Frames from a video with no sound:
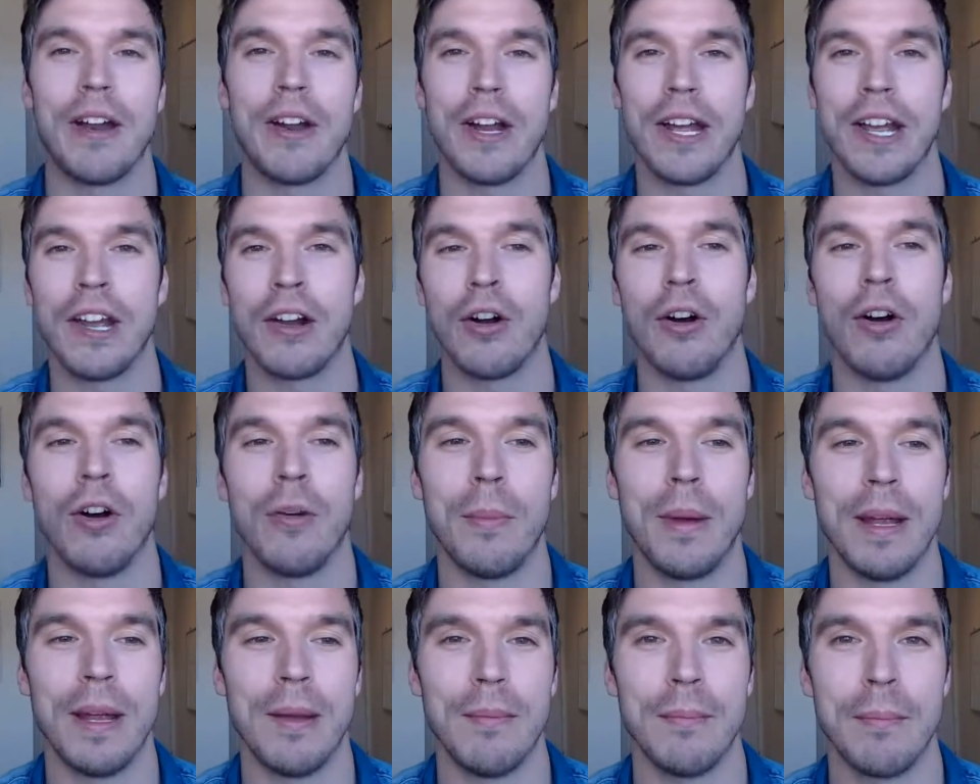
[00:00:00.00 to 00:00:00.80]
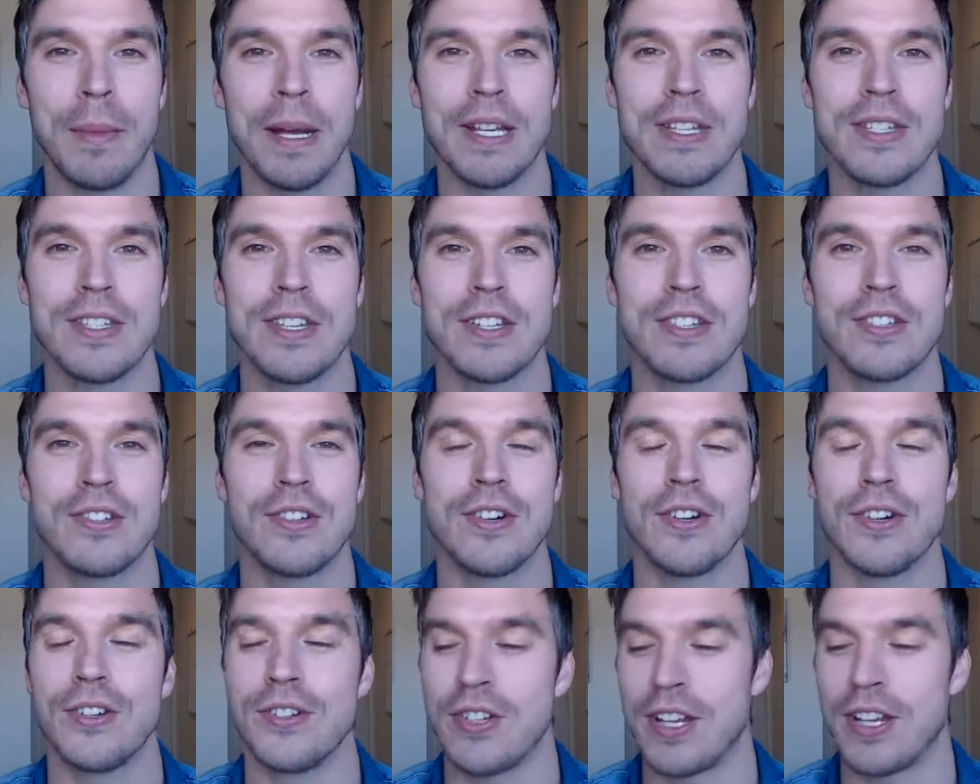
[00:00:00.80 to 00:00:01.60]
I call my
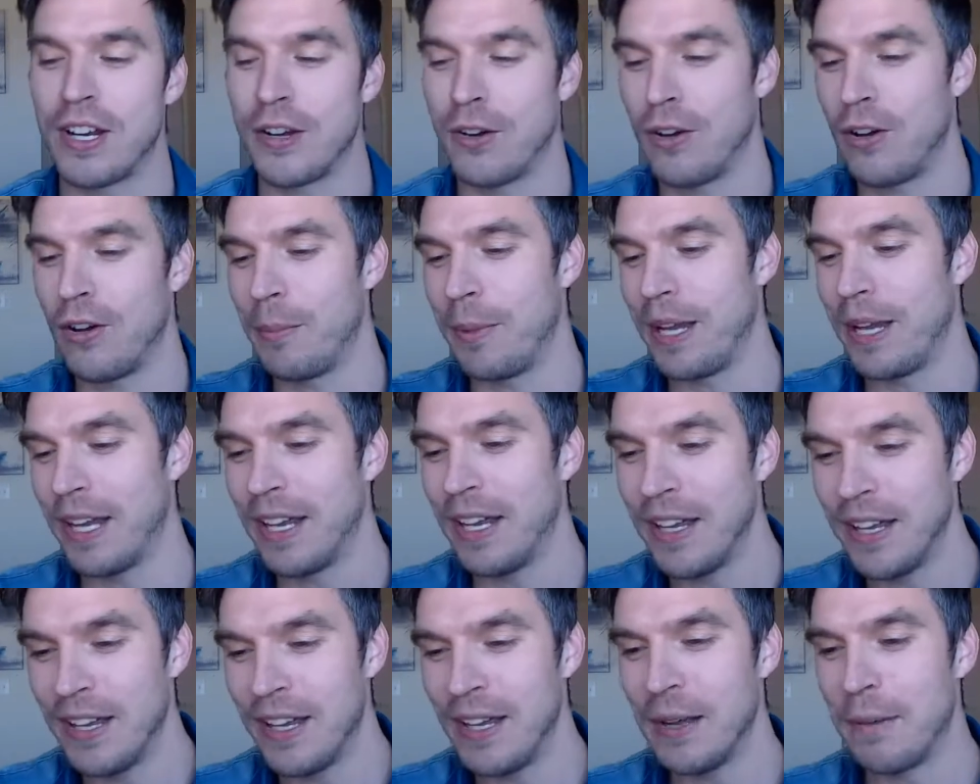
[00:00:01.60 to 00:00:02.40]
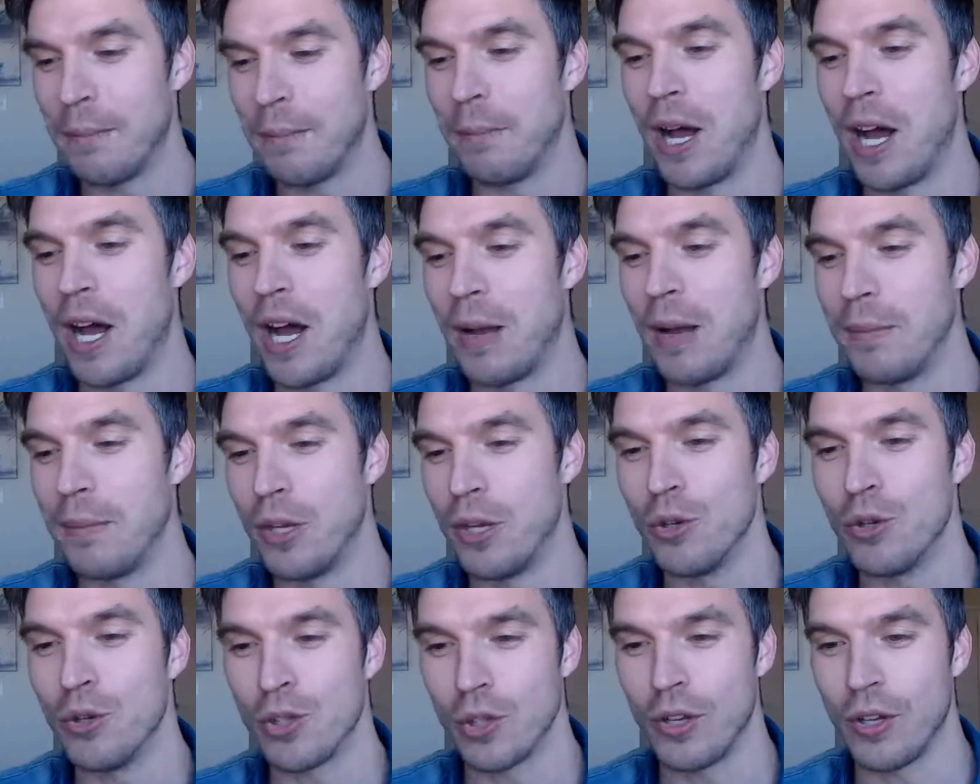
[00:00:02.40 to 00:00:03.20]
sisters. I call my mom
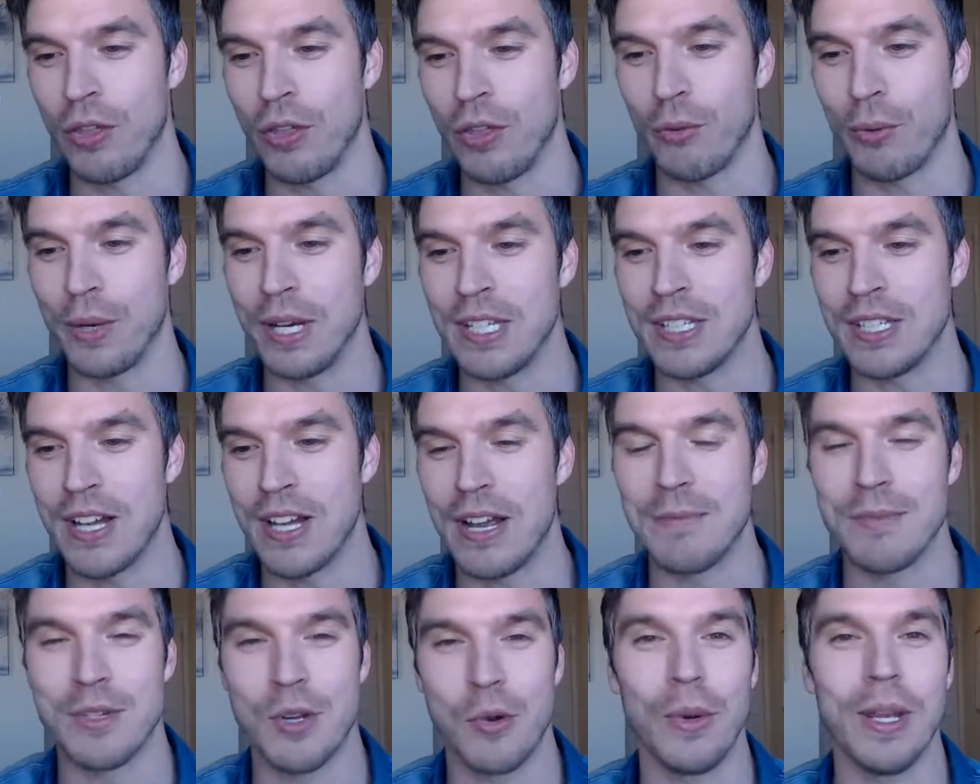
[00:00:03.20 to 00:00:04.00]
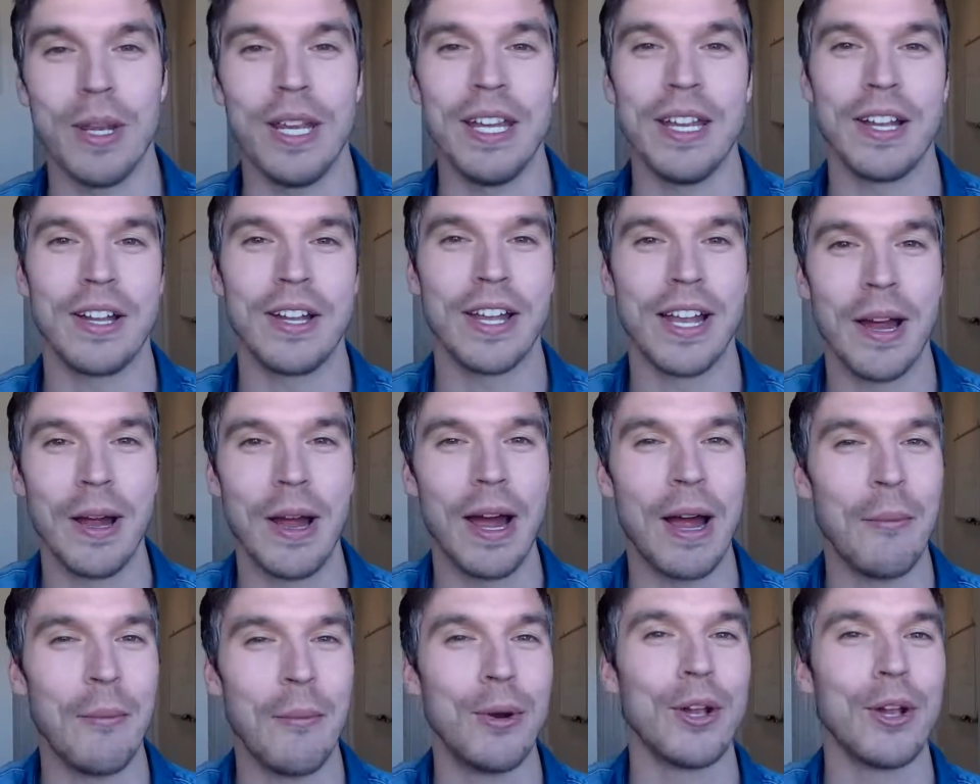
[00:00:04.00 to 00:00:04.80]
usually 3 times a week. Like
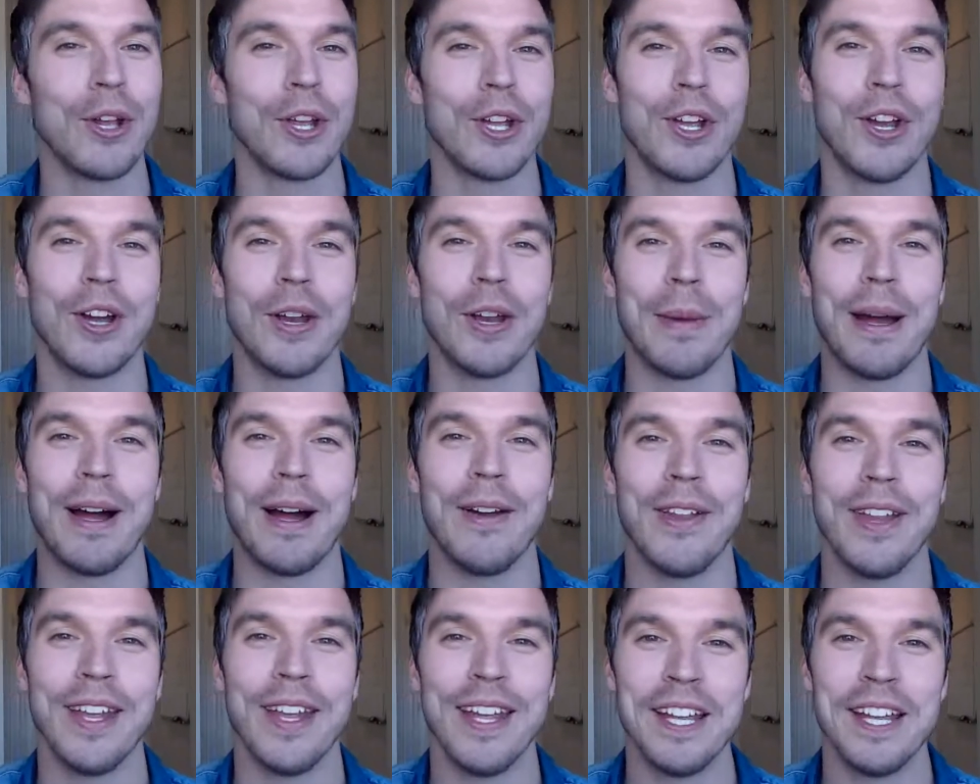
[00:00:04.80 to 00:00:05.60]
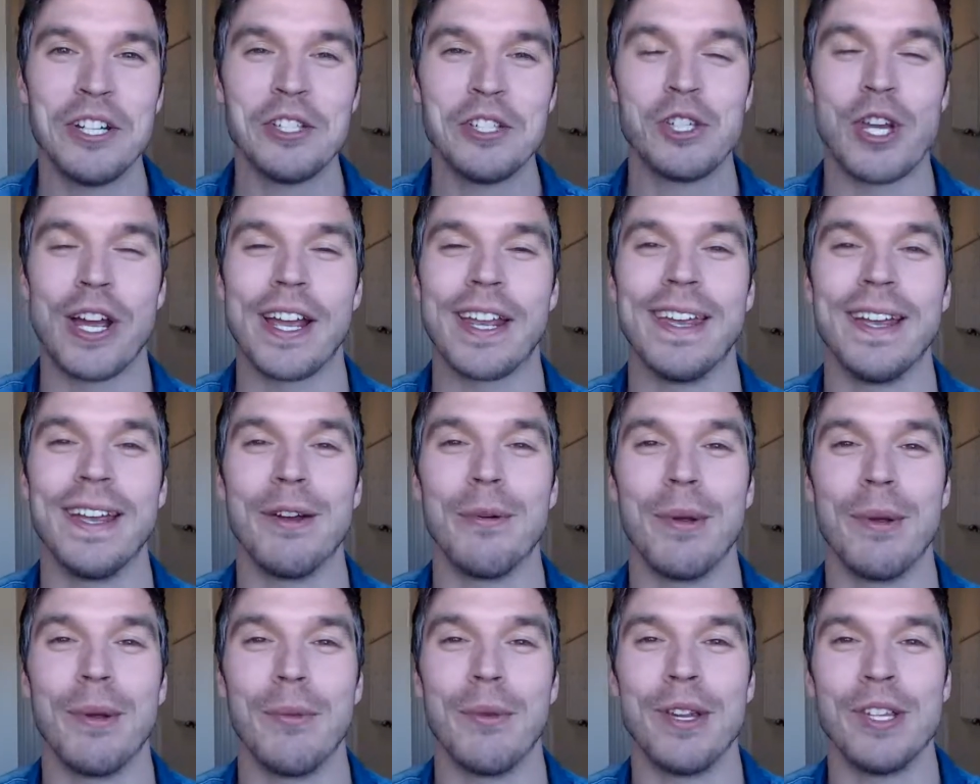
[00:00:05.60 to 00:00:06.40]
I'm really good about
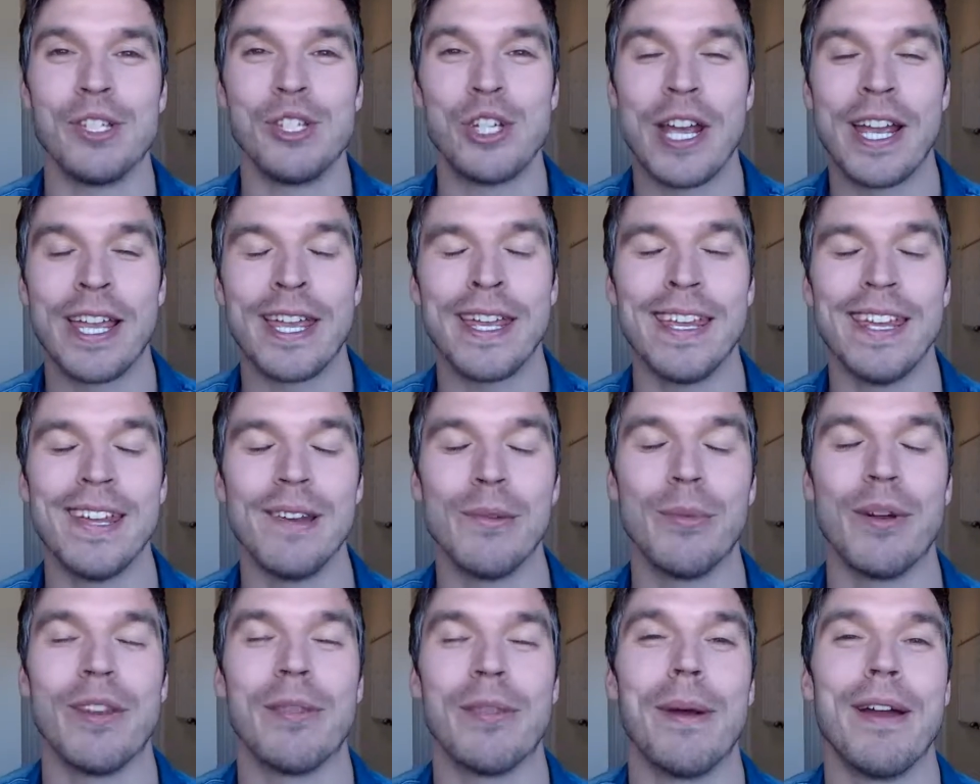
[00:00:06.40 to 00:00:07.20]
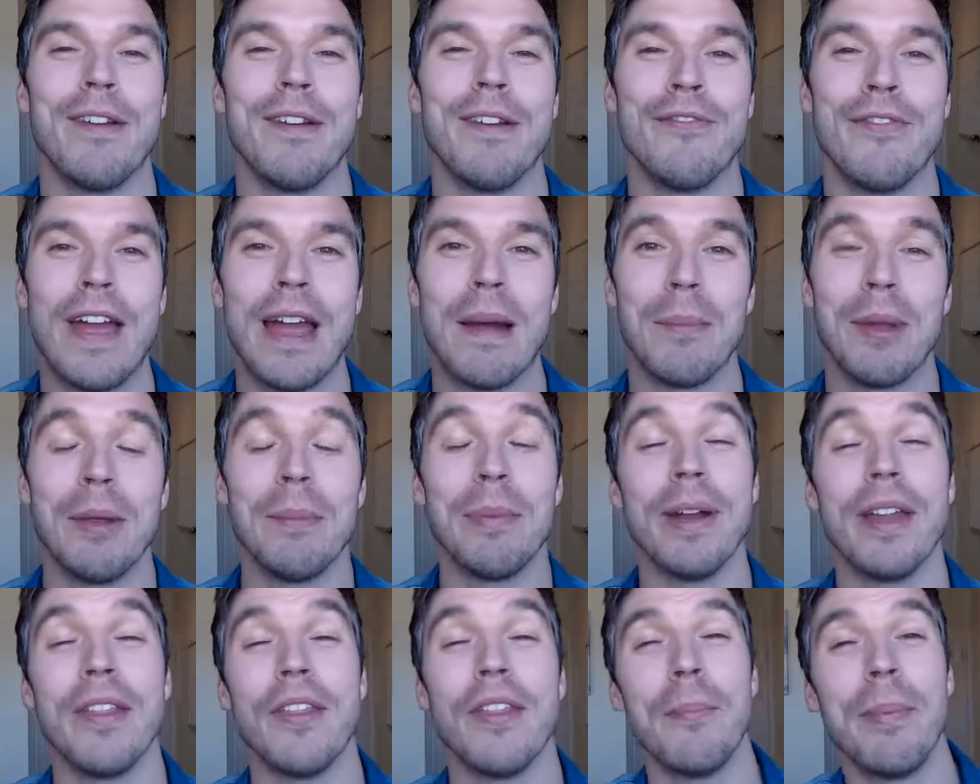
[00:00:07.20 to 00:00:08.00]
checking in with my family.
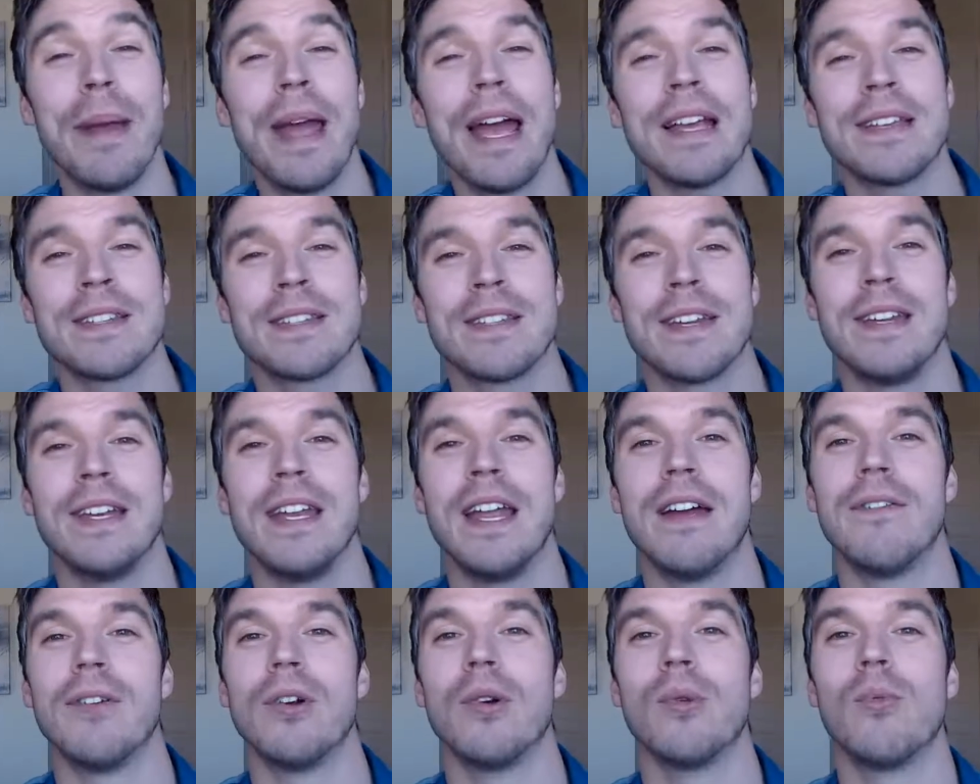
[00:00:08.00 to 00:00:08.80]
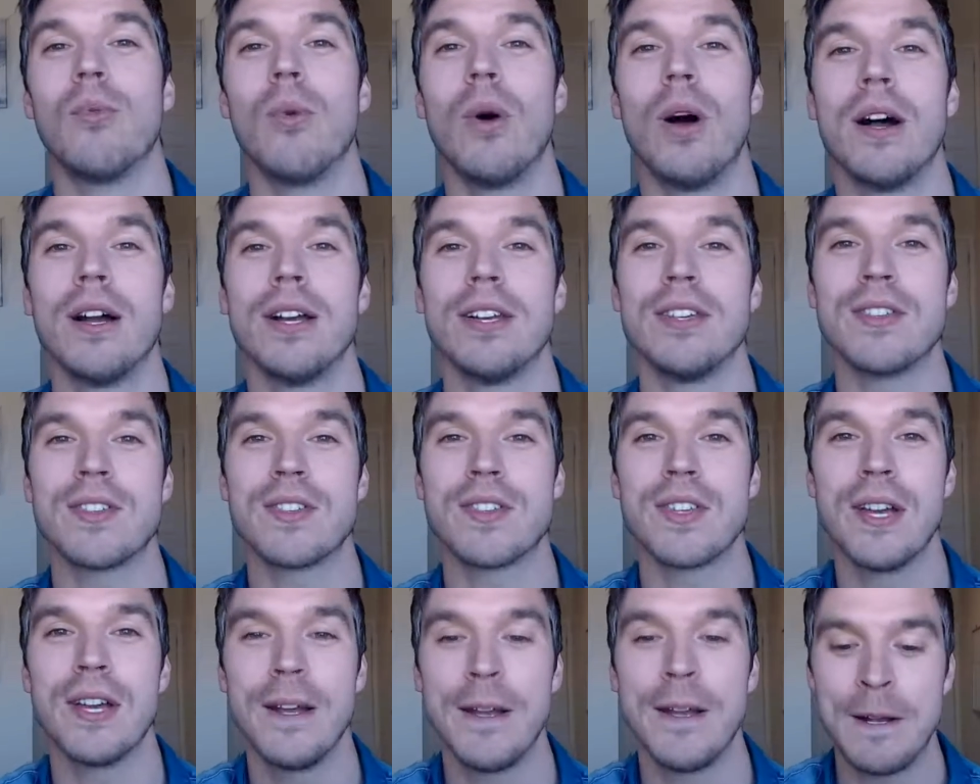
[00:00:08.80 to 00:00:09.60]
But in the past, I never was.